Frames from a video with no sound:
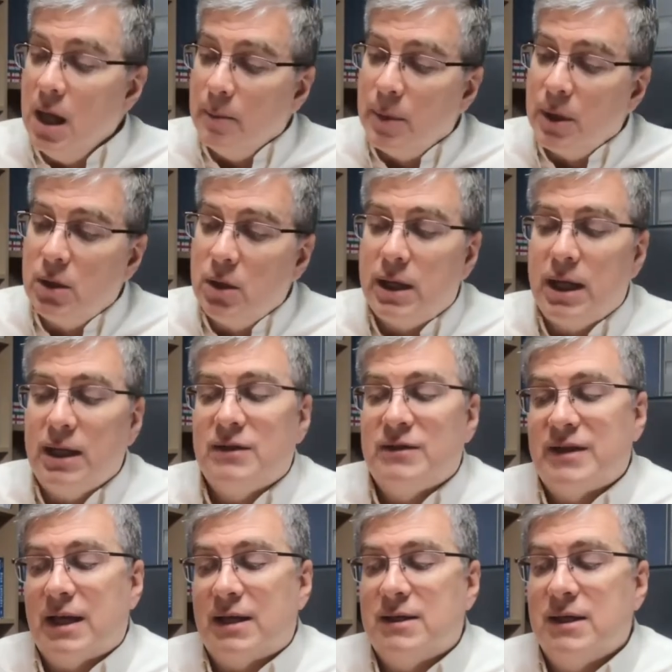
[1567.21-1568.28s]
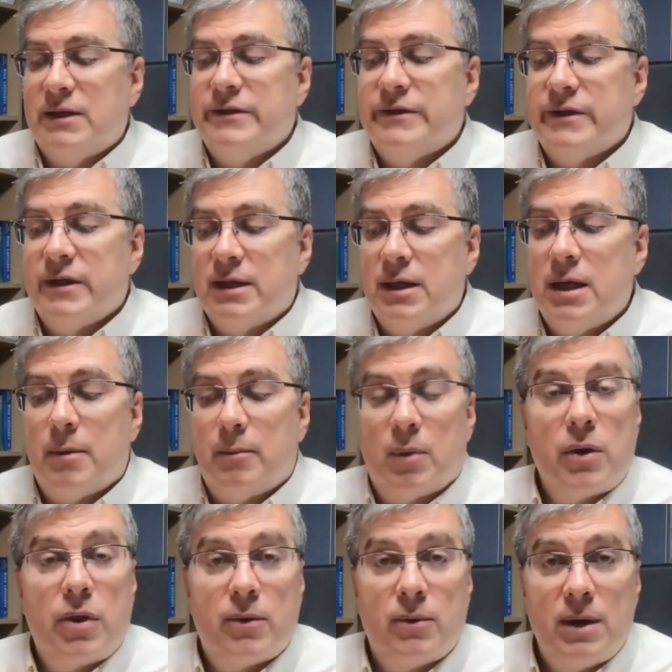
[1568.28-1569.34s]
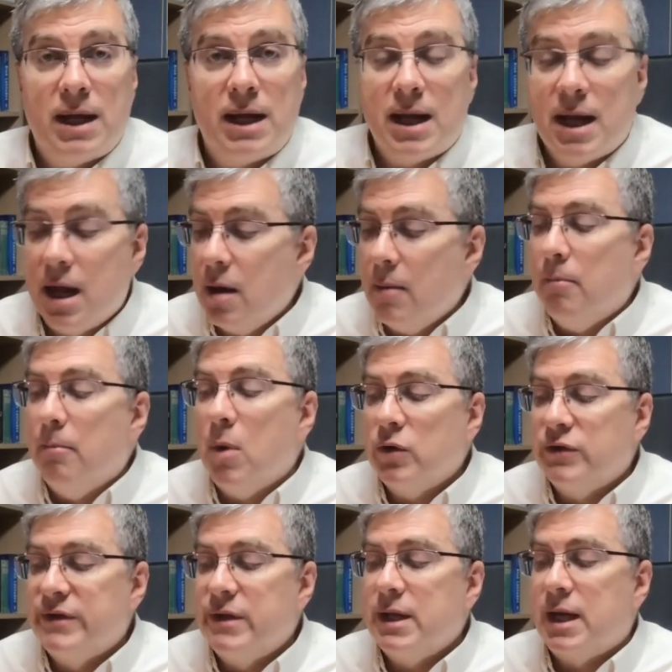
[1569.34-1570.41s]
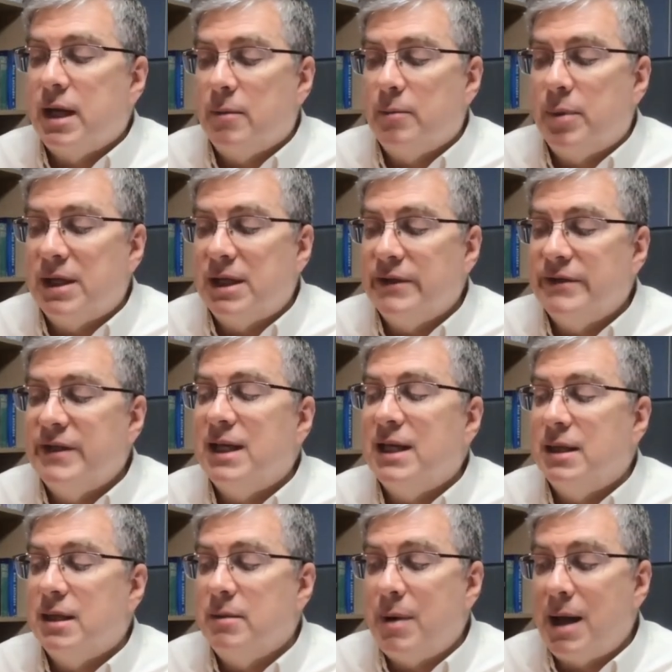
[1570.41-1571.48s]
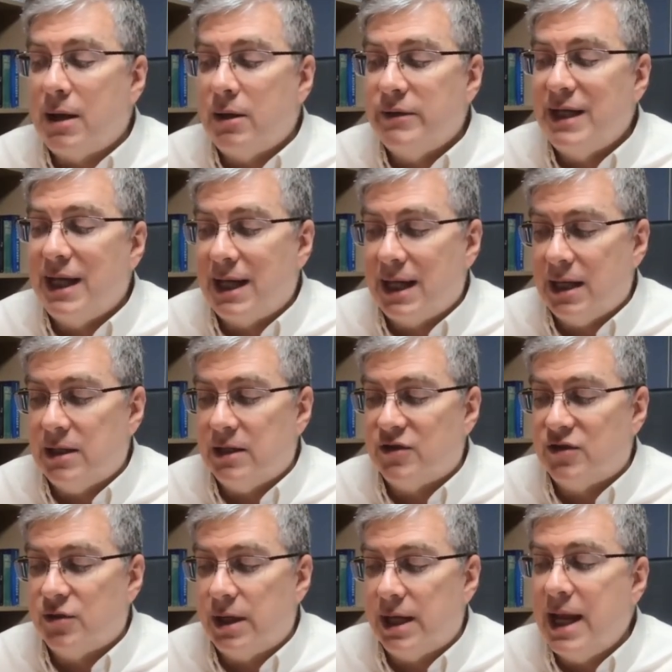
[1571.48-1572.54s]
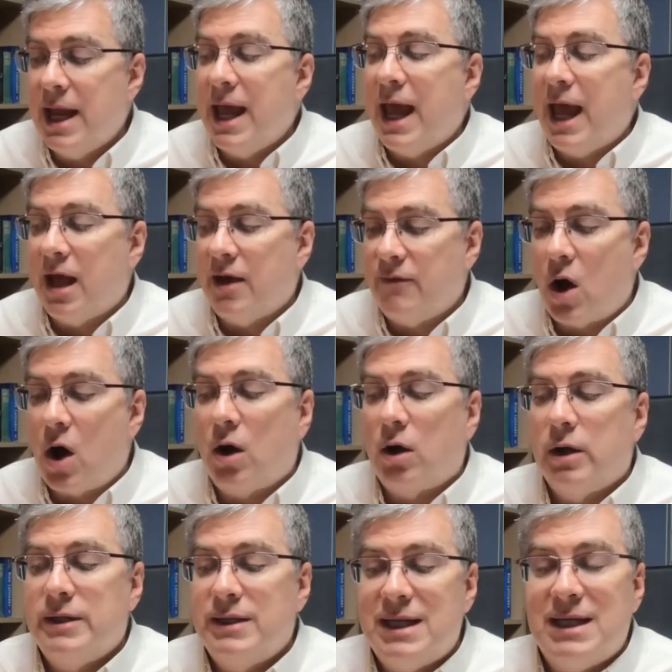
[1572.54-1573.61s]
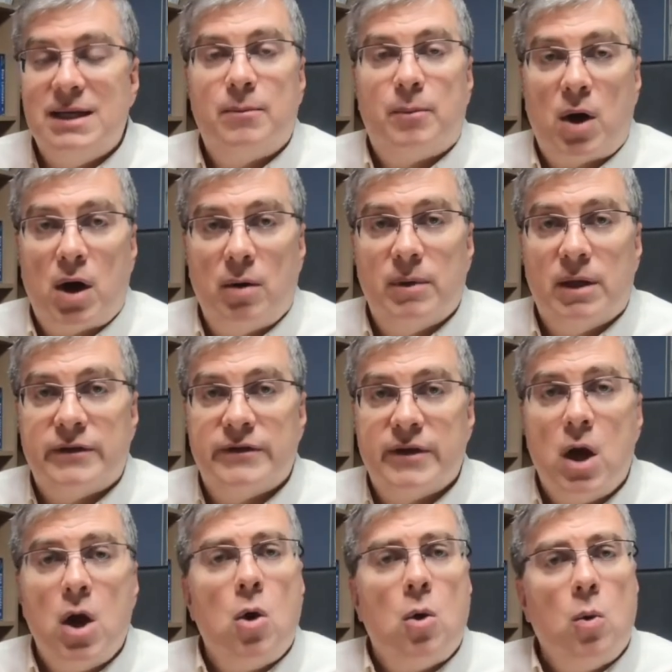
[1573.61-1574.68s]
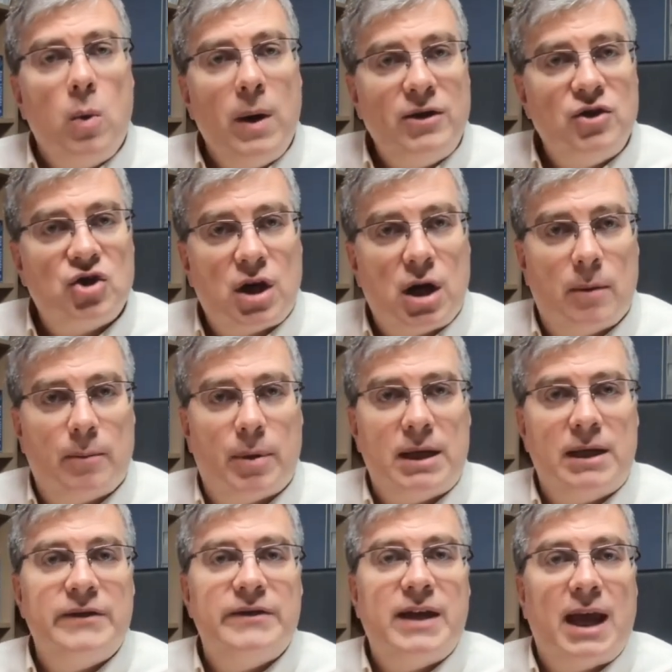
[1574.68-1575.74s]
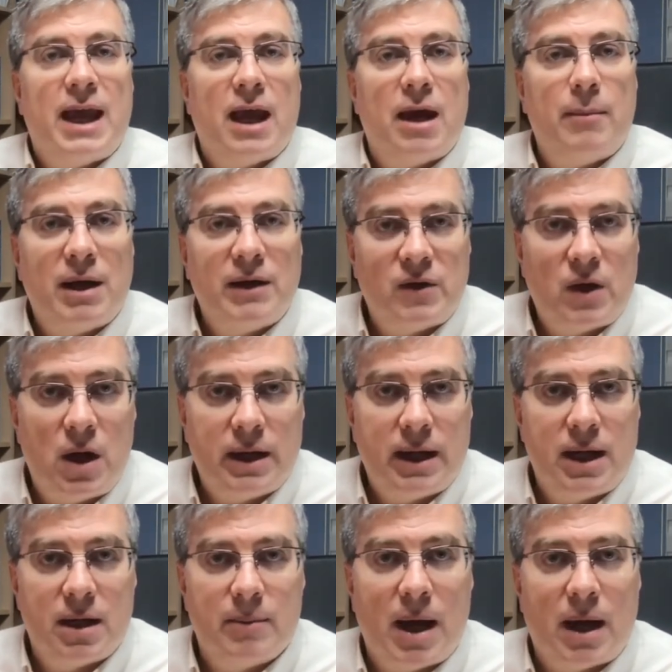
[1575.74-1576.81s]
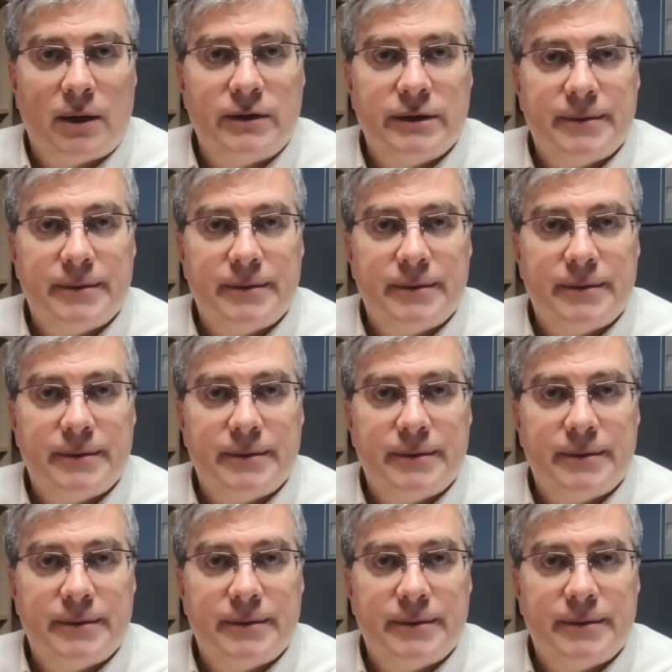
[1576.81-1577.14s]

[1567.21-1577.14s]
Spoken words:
But look at sentence number 3. Most of the companies in the biotech industry have R&D departments. Which companies am I talking about?